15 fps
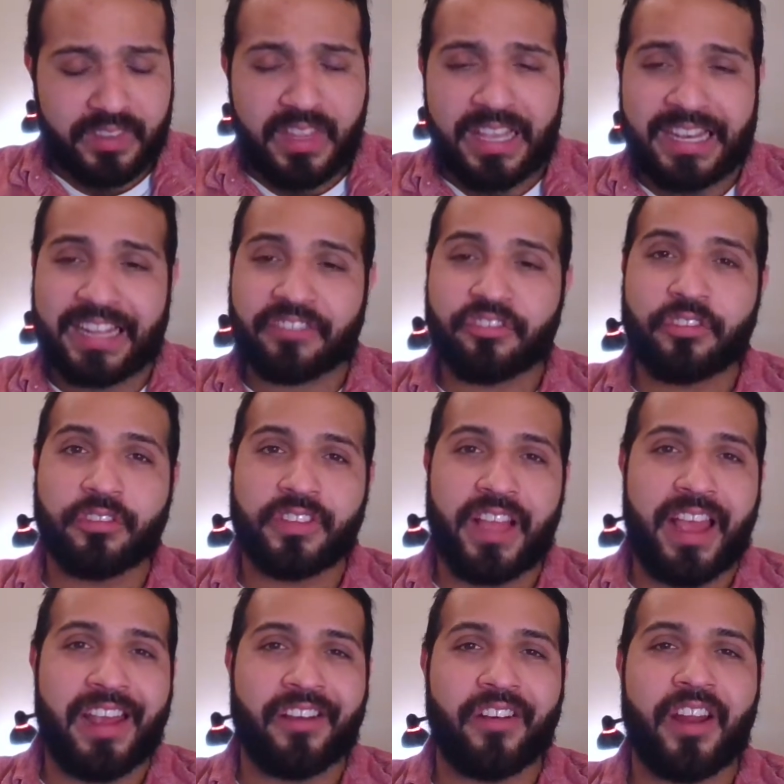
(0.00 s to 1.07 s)
electrical
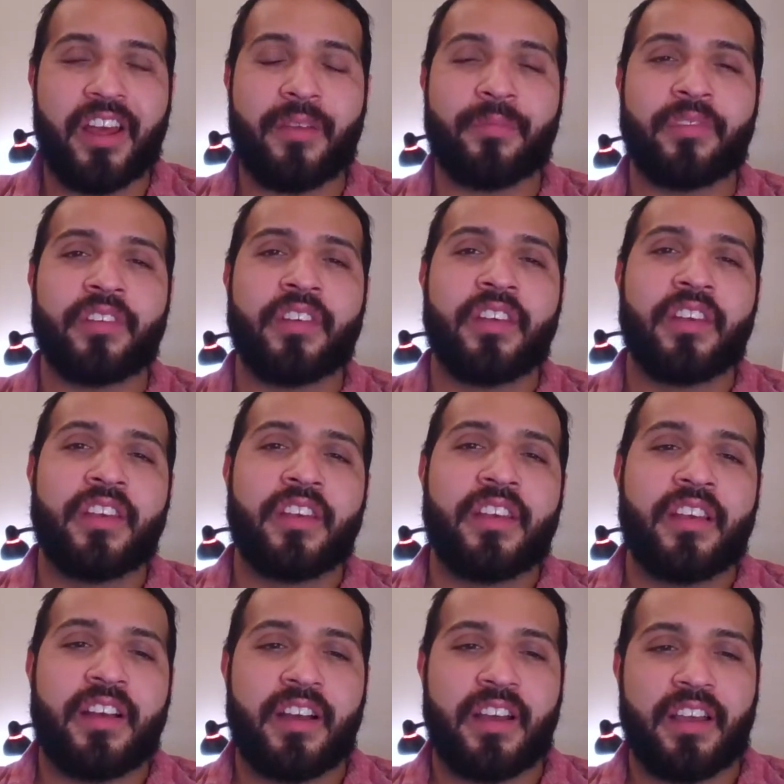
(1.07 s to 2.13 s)
diagrams.
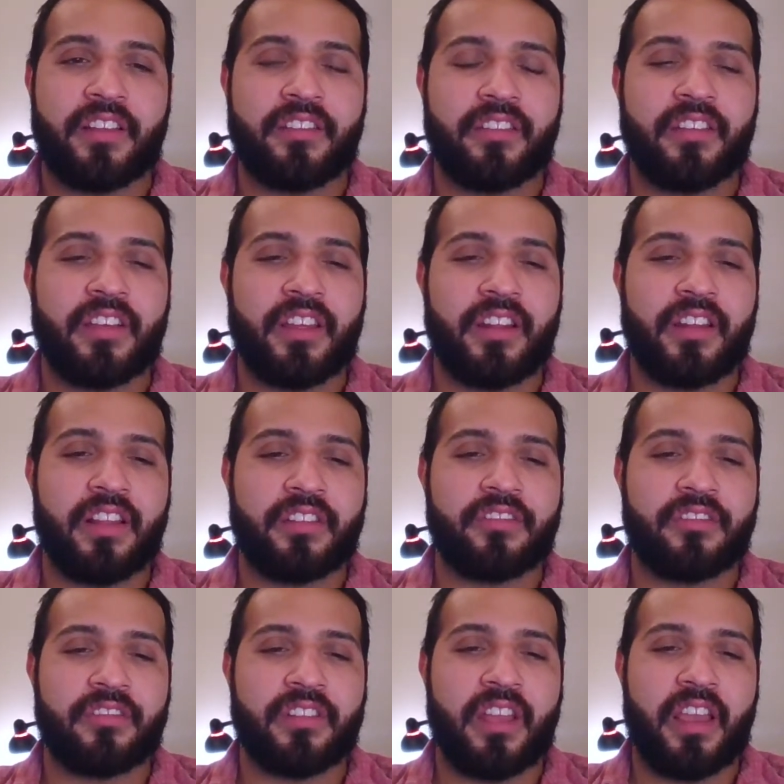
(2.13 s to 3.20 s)
I had to look at
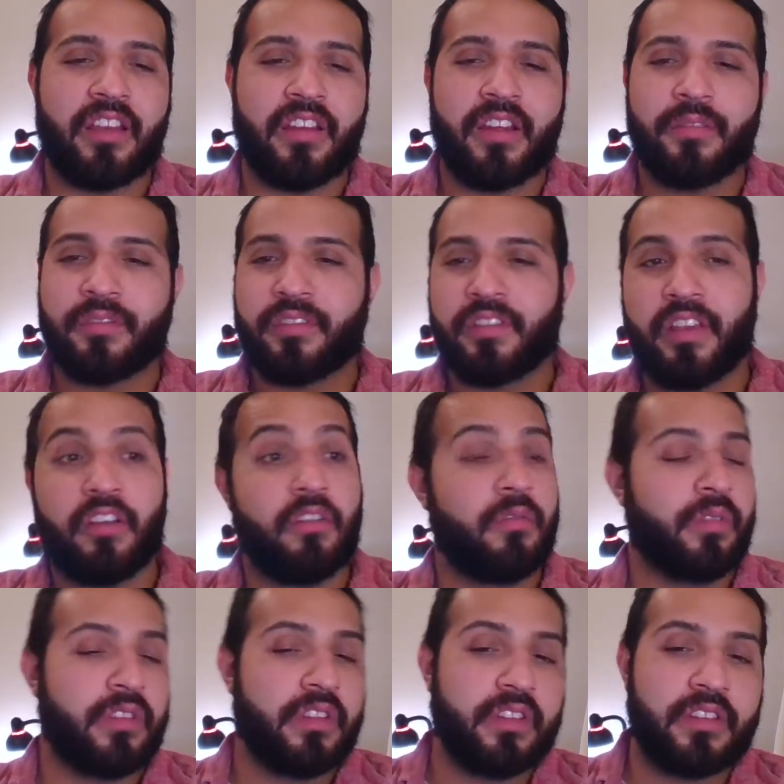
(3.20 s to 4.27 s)
electrical diagrams and say, oh,
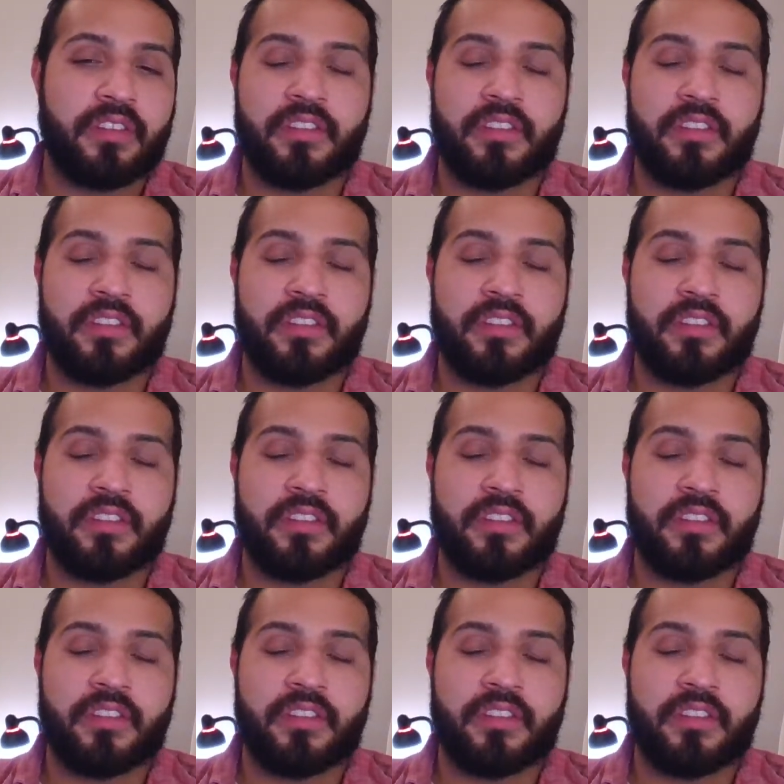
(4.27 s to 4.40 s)
well, this is a